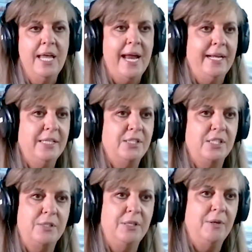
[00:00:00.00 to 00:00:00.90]
and it
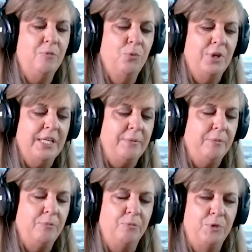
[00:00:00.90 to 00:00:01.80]
just really
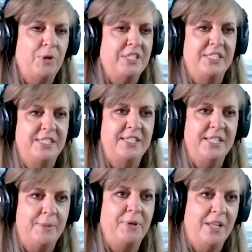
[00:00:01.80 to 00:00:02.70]
dresses it
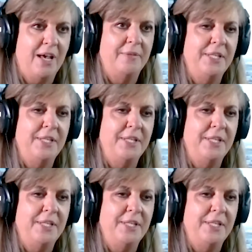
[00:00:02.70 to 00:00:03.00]
up a lot.